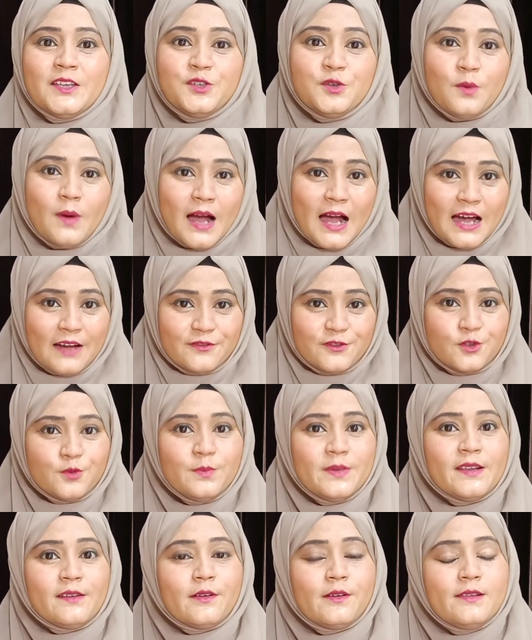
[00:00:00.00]
You have to
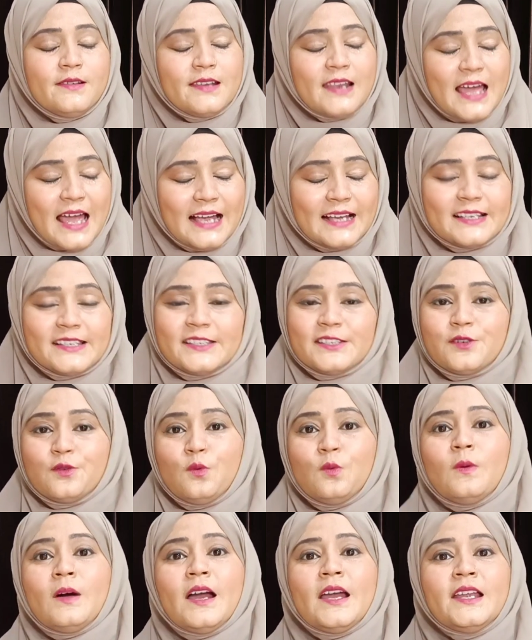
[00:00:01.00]
be relaxed
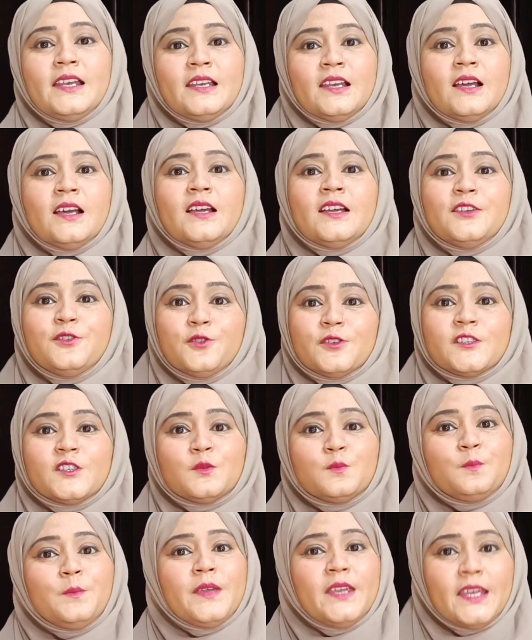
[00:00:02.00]
while you
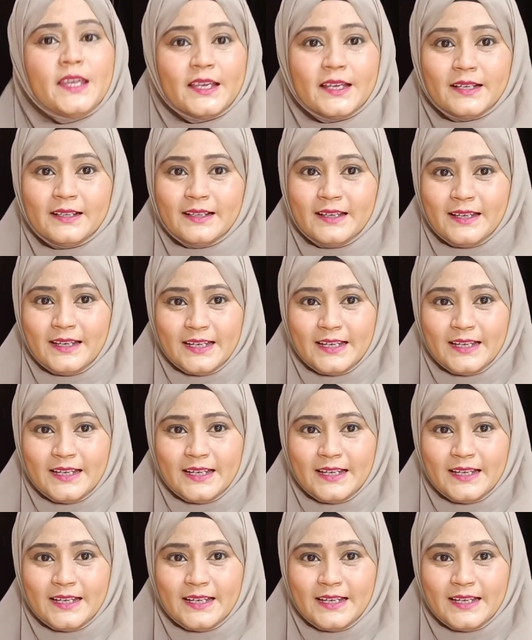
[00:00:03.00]
speak.